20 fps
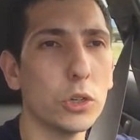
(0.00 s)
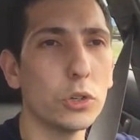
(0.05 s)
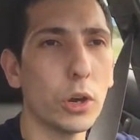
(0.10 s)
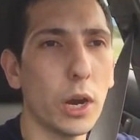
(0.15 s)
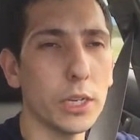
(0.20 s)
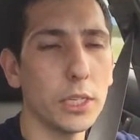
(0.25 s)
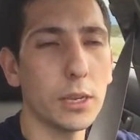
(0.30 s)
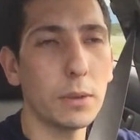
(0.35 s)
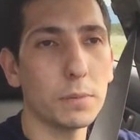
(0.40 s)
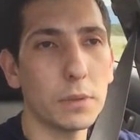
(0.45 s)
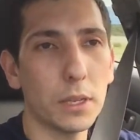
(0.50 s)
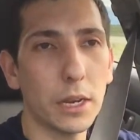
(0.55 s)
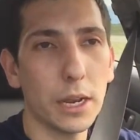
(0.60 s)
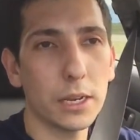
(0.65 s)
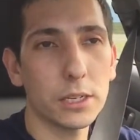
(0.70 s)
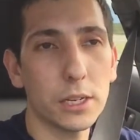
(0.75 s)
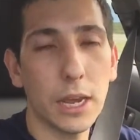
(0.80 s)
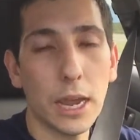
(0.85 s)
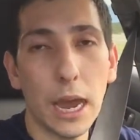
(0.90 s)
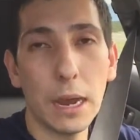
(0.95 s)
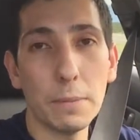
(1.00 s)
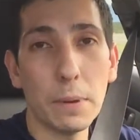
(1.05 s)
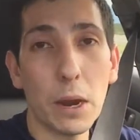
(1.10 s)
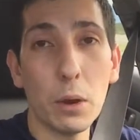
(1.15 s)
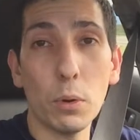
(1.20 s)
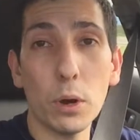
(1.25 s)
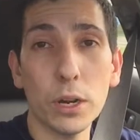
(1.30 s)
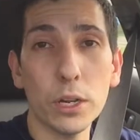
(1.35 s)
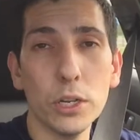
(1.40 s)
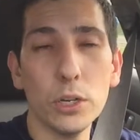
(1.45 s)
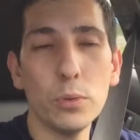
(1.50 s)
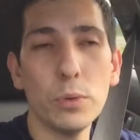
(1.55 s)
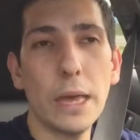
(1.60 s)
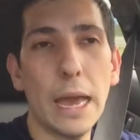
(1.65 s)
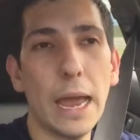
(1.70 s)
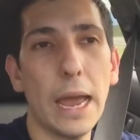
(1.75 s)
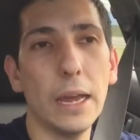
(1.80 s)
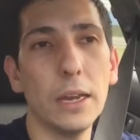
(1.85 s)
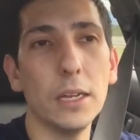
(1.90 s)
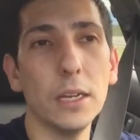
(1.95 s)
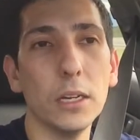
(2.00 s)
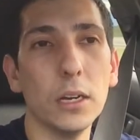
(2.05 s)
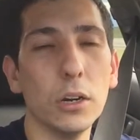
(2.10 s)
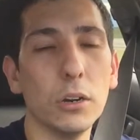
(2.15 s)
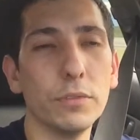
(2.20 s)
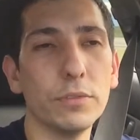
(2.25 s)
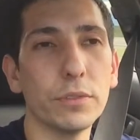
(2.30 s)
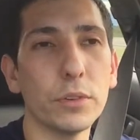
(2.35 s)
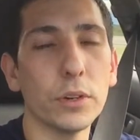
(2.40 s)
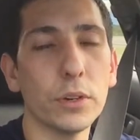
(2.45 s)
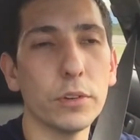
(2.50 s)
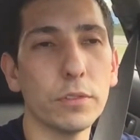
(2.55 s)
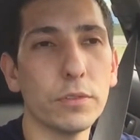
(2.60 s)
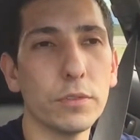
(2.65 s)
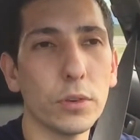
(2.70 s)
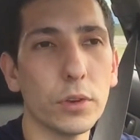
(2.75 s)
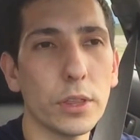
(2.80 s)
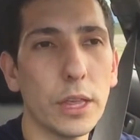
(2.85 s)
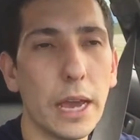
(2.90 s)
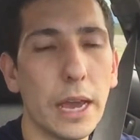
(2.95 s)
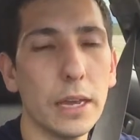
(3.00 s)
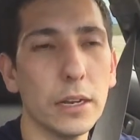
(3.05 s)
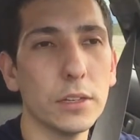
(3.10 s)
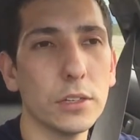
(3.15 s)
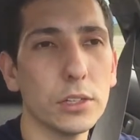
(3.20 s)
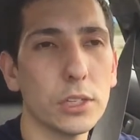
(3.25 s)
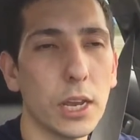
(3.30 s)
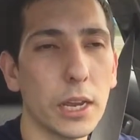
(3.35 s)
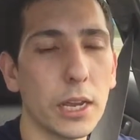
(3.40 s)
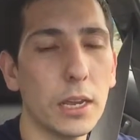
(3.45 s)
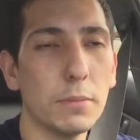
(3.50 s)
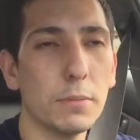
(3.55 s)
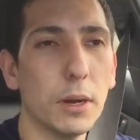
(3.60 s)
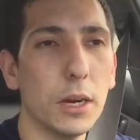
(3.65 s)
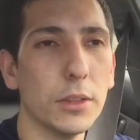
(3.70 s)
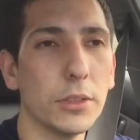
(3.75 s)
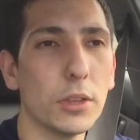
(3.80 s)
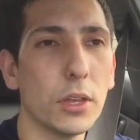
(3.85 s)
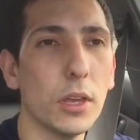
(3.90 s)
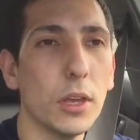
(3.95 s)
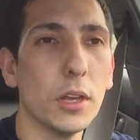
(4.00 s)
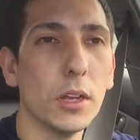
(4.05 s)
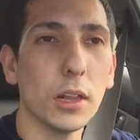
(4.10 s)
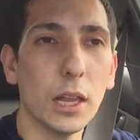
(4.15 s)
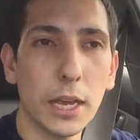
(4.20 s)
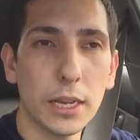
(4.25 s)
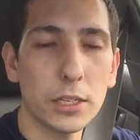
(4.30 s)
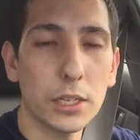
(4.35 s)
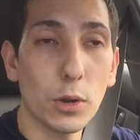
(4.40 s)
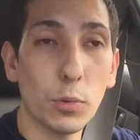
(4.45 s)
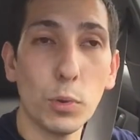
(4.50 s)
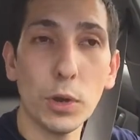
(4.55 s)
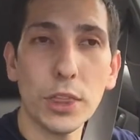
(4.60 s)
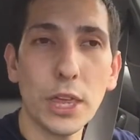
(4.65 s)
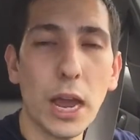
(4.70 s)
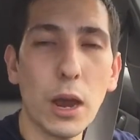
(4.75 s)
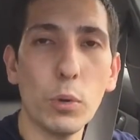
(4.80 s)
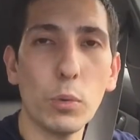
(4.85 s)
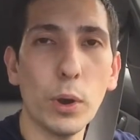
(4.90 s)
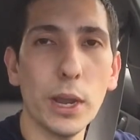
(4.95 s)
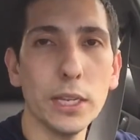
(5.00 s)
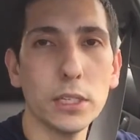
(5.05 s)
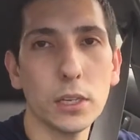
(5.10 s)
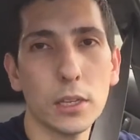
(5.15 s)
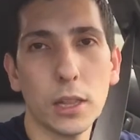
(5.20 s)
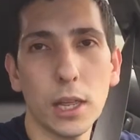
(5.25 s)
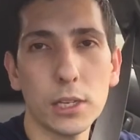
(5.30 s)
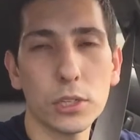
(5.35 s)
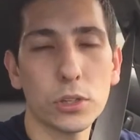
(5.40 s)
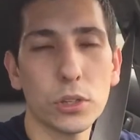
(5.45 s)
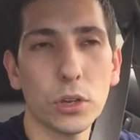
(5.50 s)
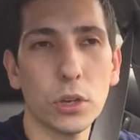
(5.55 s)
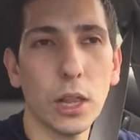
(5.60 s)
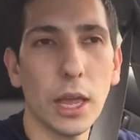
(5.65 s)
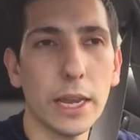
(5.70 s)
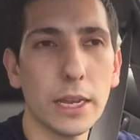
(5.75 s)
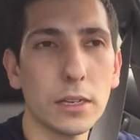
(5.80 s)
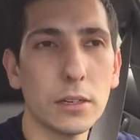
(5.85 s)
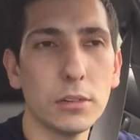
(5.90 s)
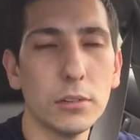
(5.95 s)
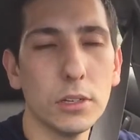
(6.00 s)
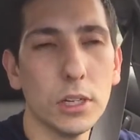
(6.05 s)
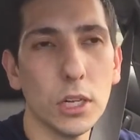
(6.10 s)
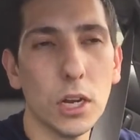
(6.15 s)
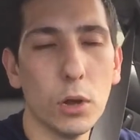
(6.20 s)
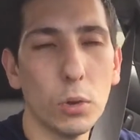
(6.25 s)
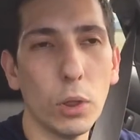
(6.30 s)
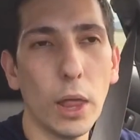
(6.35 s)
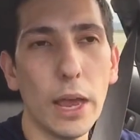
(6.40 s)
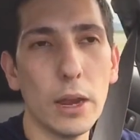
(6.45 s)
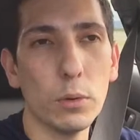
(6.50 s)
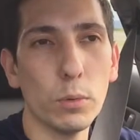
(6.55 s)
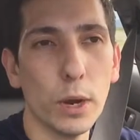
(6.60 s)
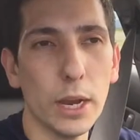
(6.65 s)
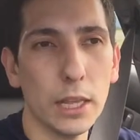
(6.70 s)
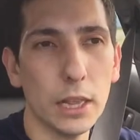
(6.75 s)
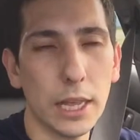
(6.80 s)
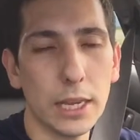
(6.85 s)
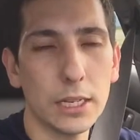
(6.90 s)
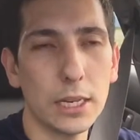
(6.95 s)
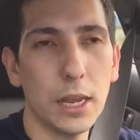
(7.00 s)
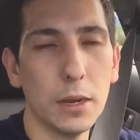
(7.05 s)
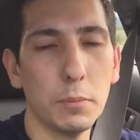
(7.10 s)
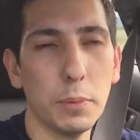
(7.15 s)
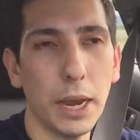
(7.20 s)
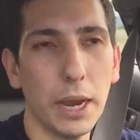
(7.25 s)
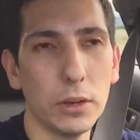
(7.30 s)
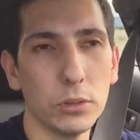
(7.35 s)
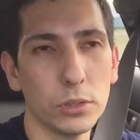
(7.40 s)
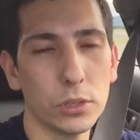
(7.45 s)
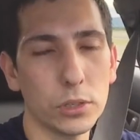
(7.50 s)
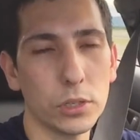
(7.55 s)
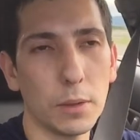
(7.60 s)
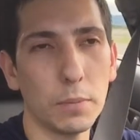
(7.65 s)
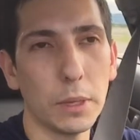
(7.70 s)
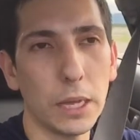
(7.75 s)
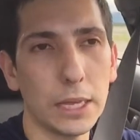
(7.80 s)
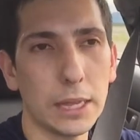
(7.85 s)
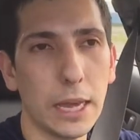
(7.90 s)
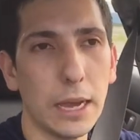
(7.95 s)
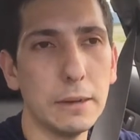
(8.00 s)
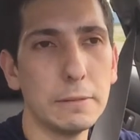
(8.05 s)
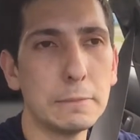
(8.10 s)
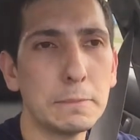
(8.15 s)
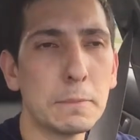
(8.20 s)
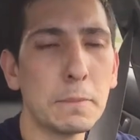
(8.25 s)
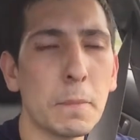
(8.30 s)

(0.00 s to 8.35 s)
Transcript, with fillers: triceps the next day. I might want to do that, you know, for for that second month. Like I said, without weights, unless they're like you know lightweight, like 10 pounds or something like that.